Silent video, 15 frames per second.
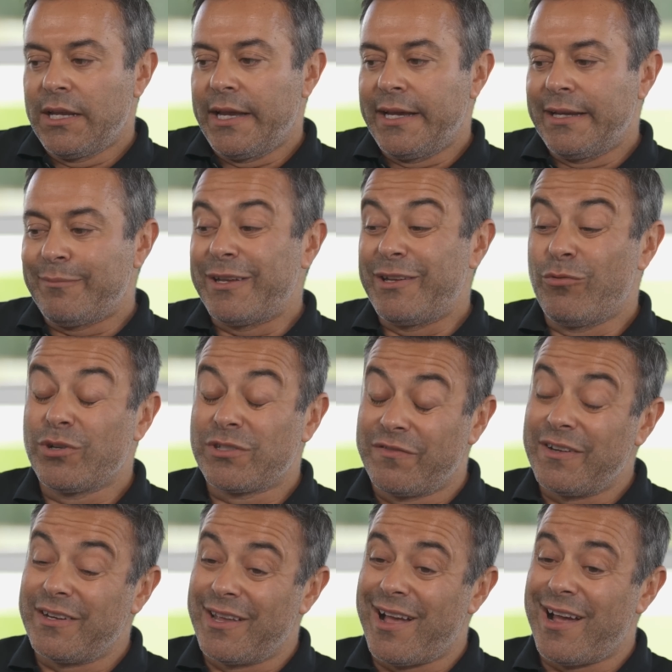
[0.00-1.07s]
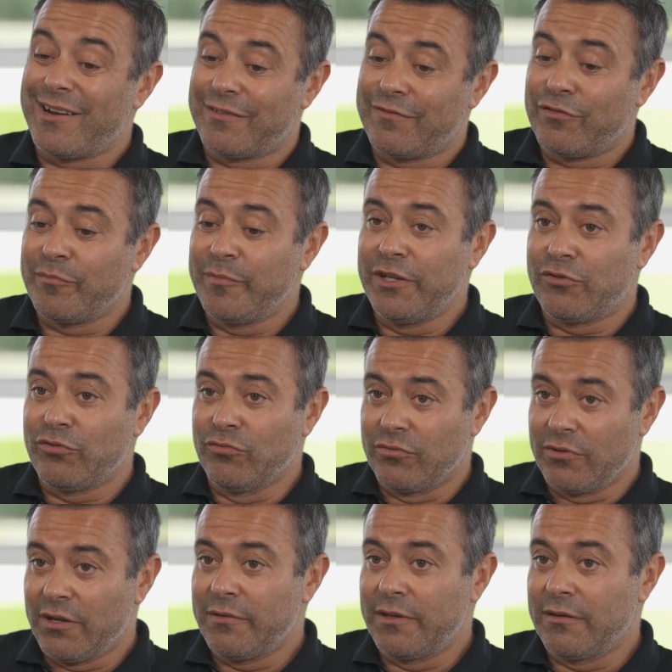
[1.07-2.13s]
But it was very hard for me
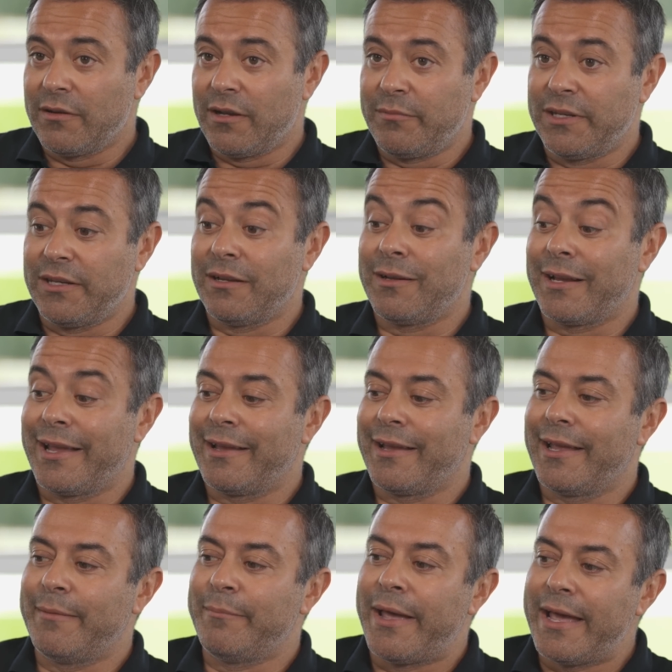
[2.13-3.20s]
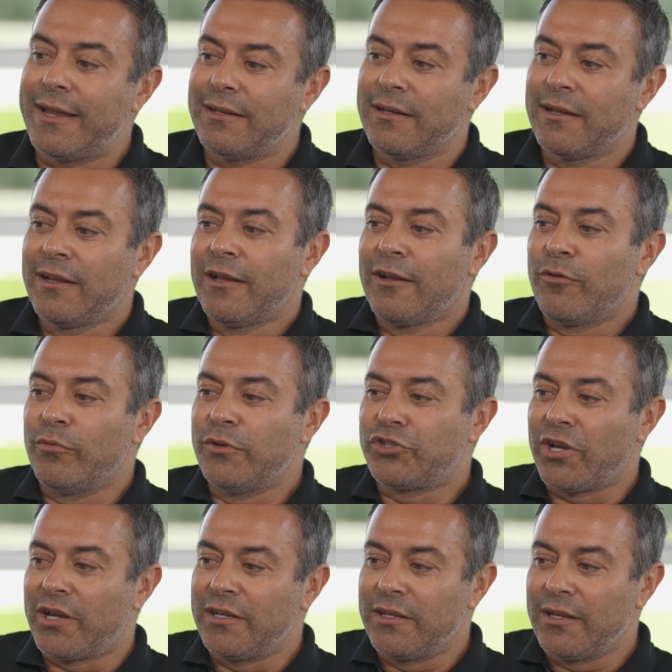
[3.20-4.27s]
too. I mean, a man which
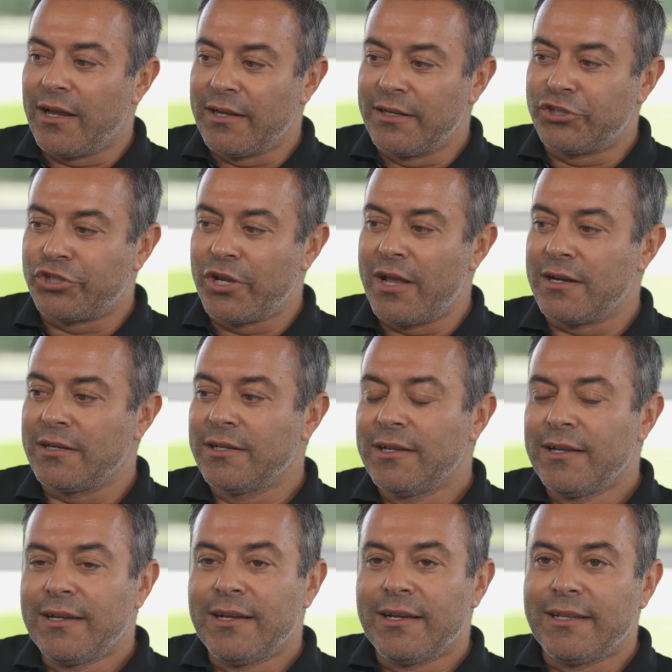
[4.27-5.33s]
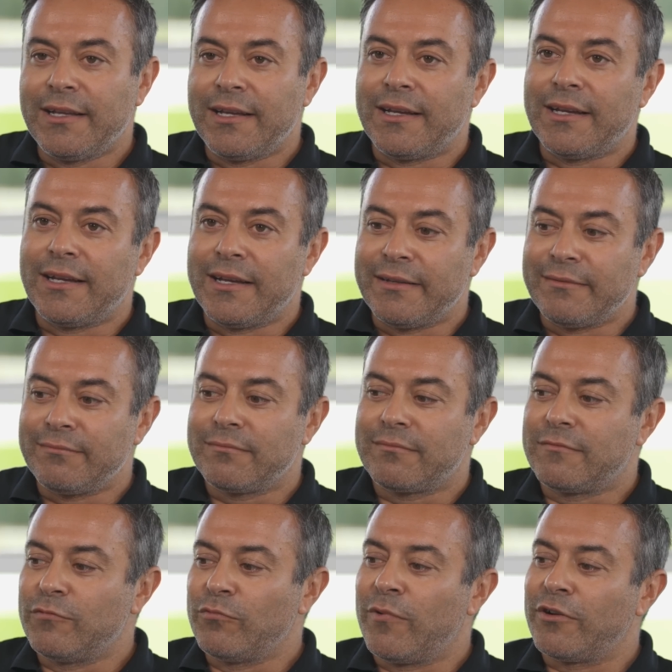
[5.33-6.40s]
I share
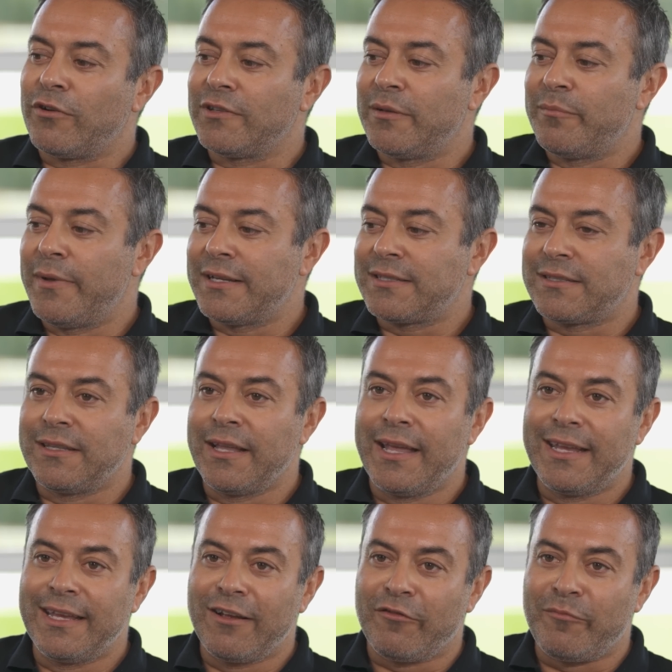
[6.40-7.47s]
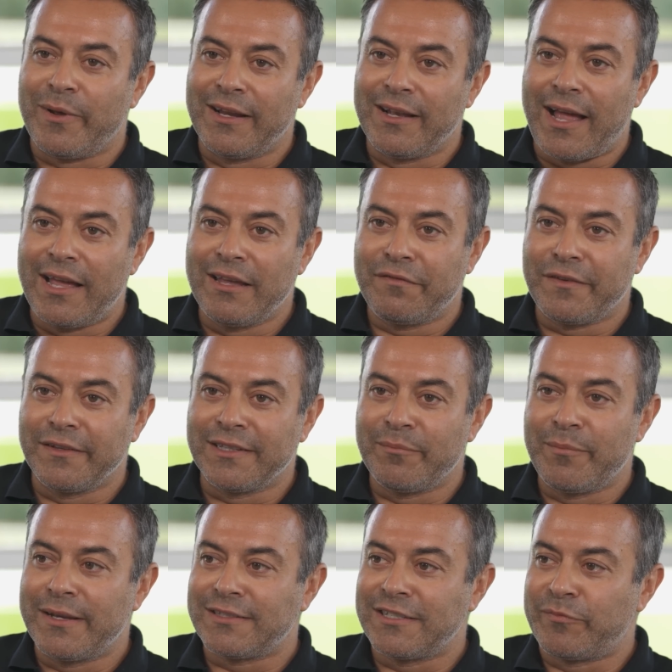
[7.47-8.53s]
one of the best days of my life and the
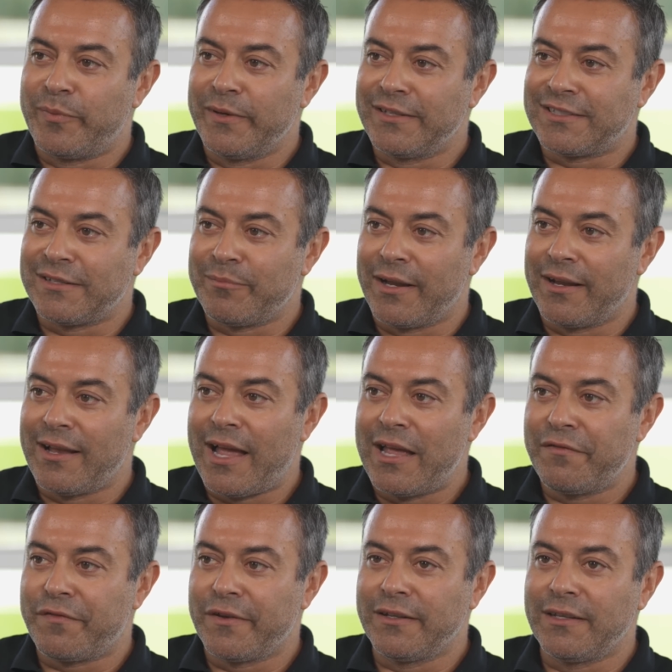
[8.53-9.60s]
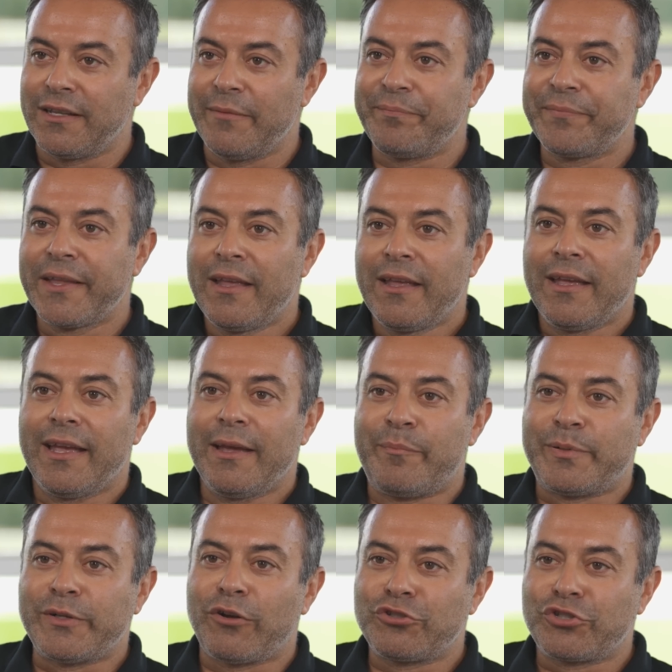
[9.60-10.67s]
best experience in my life, and a
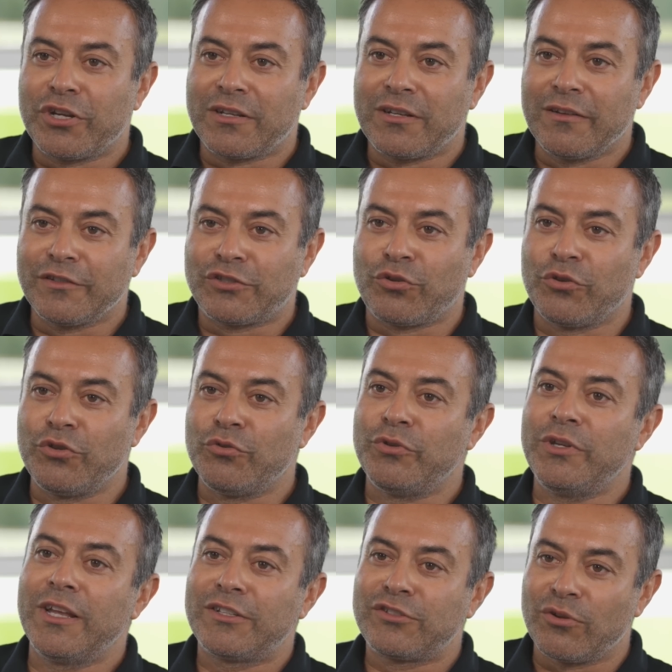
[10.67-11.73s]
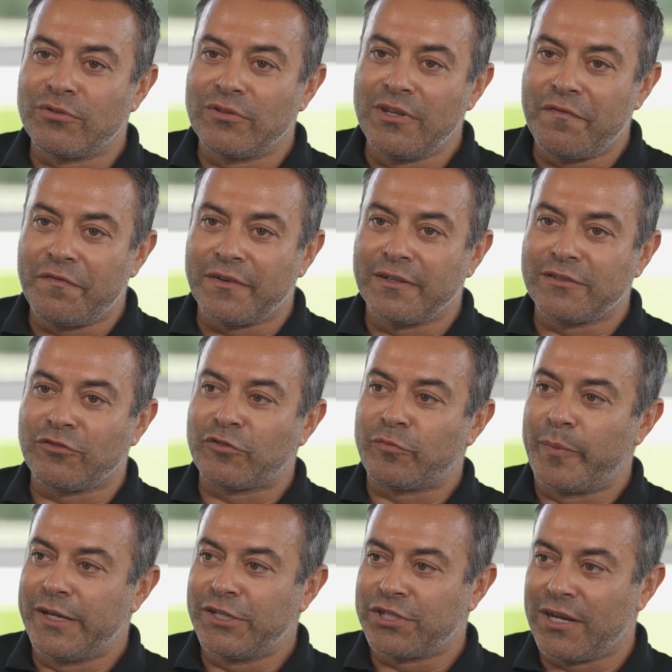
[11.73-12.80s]
project so unique, so different, so
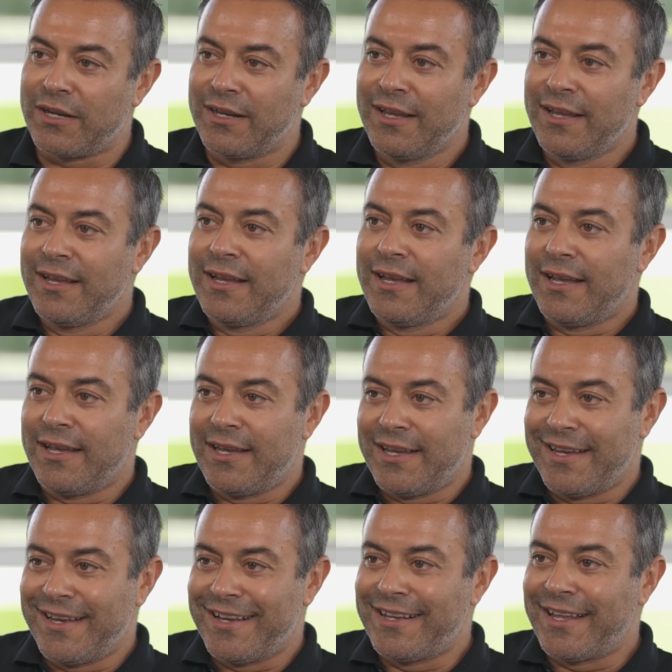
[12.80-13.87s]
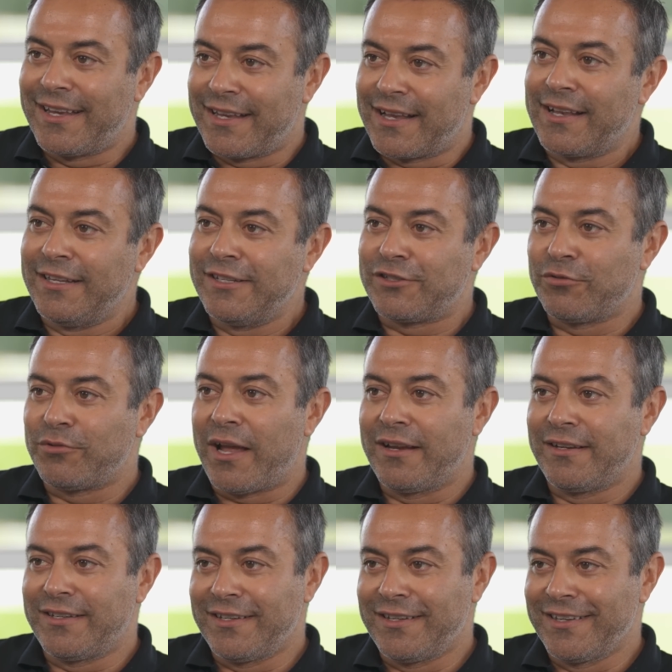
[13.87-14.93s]
special, like Leeds
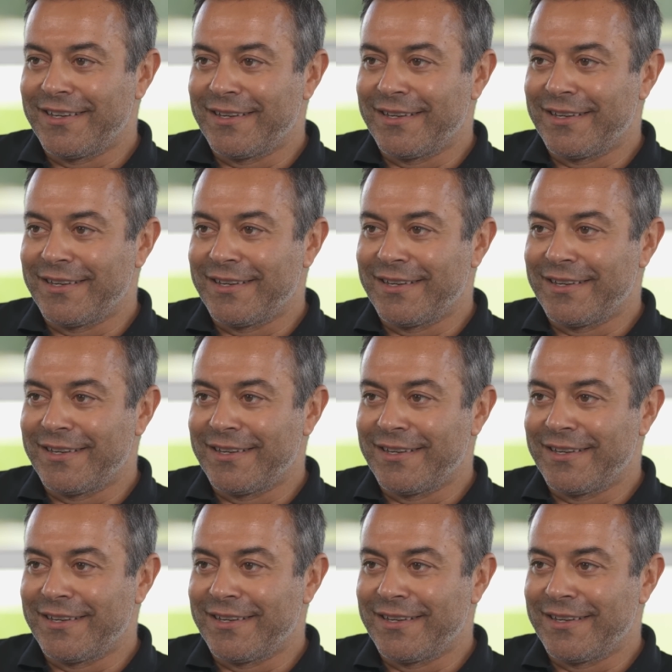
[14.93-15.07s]
United